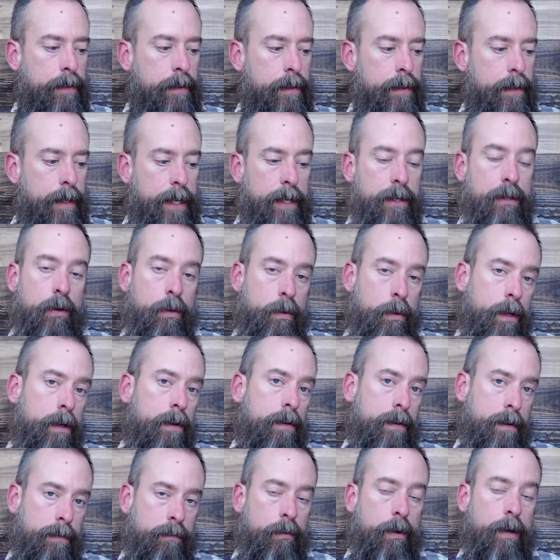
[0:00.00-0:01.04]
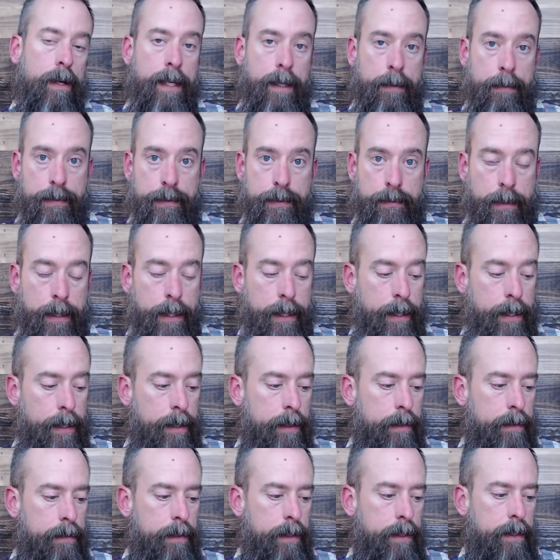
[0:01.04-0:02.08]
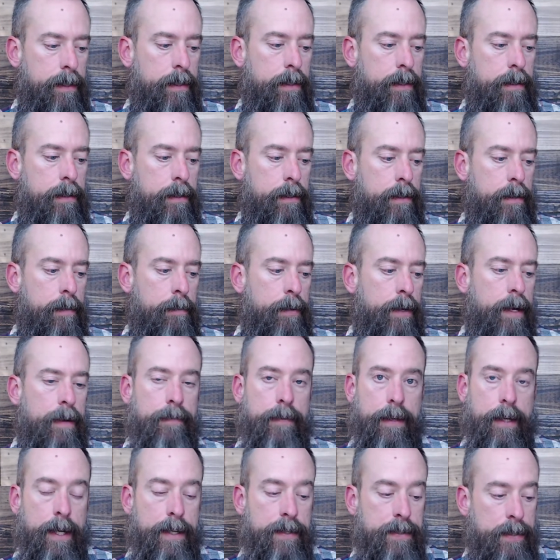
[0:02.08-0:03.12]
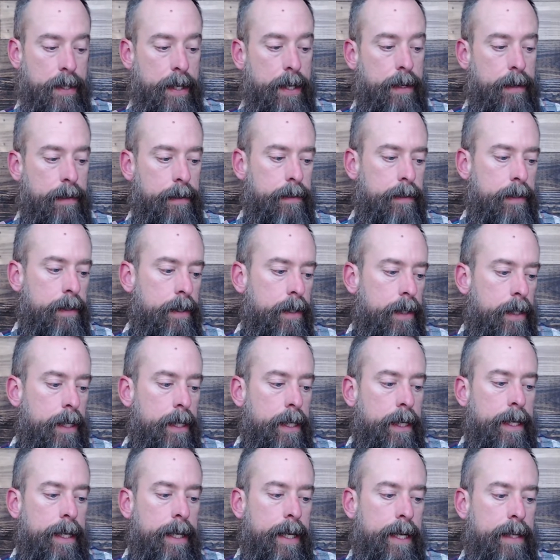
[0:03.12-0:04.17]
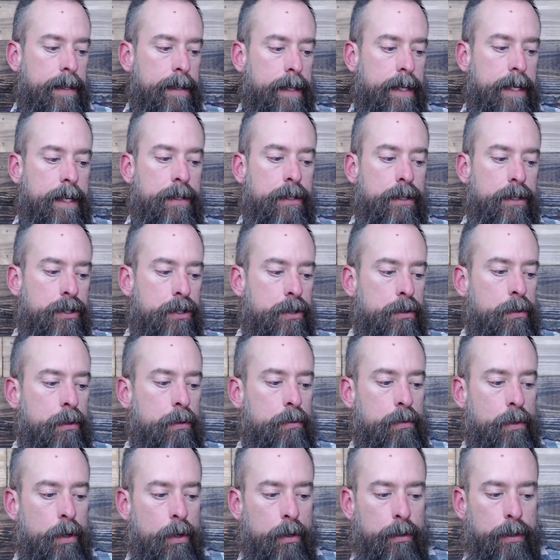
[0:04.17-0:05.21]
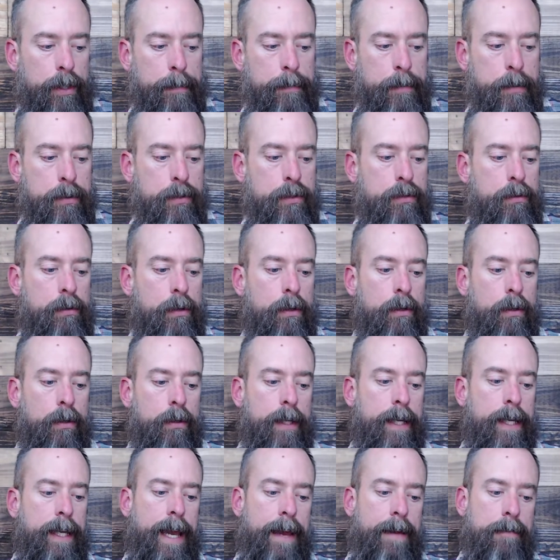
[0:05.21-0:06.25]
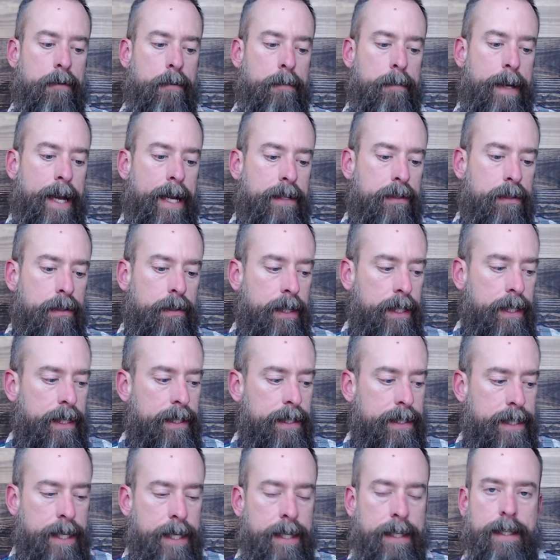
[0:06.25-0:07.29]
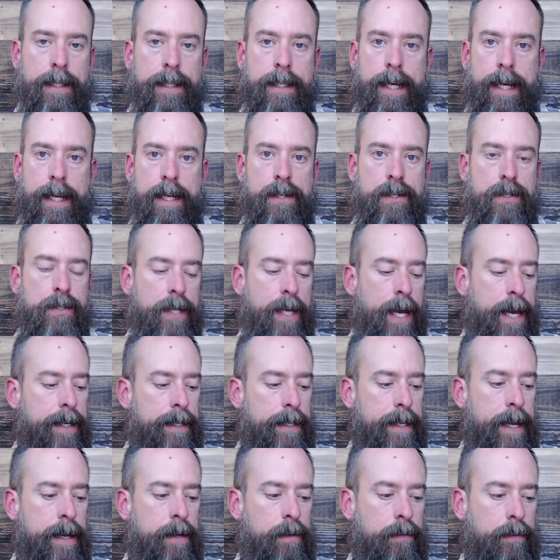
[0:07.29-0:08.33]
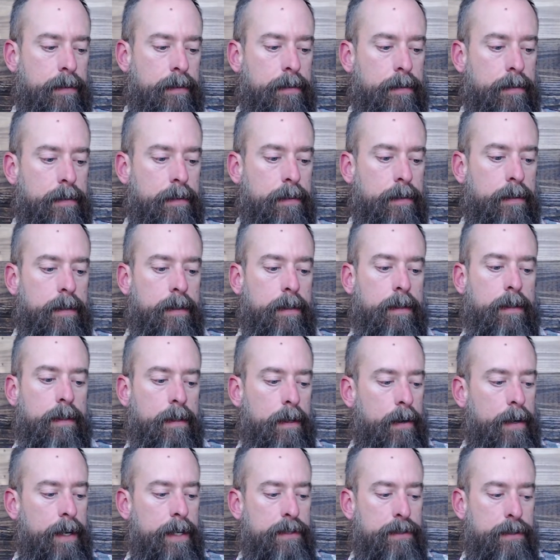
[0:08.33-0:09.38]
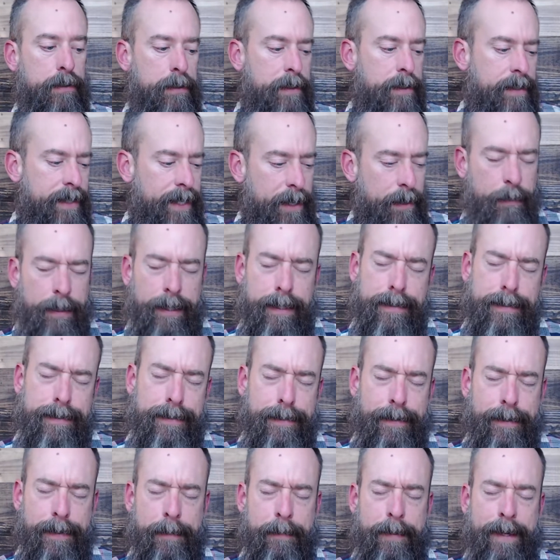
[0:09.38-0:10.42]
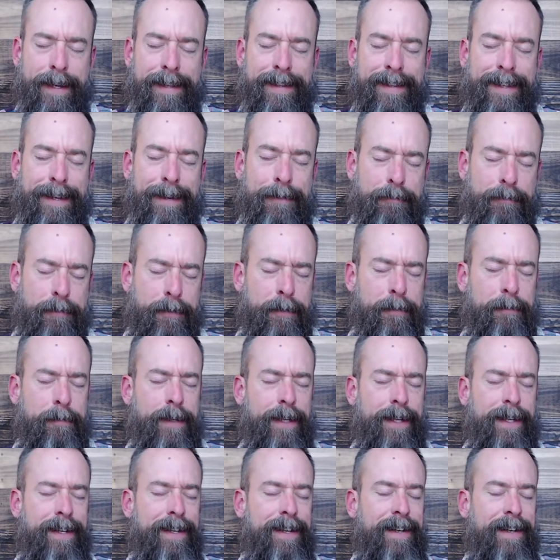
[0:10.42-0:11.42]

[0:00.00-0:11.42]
end quote of what he was reading in the prophet Isaiah. And then Yeshua rolled up the scroll, he gave it back to the attendant, and he sat down. All right, so can we just talk about that for a minute?